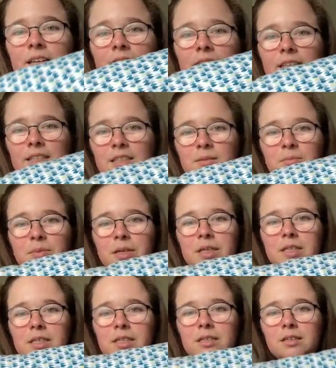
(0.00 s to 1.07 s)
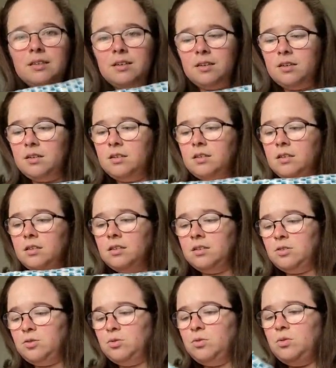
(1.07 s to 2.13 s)
It's a bit
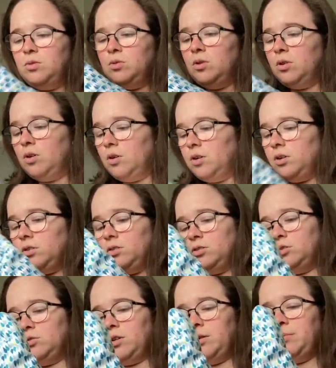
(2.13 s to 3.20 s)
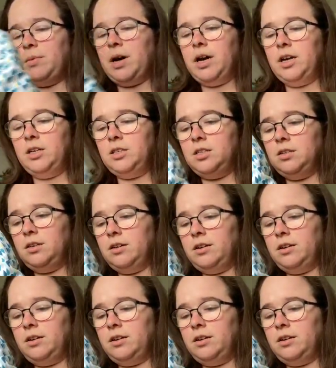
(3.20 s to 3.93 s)
too long, so I might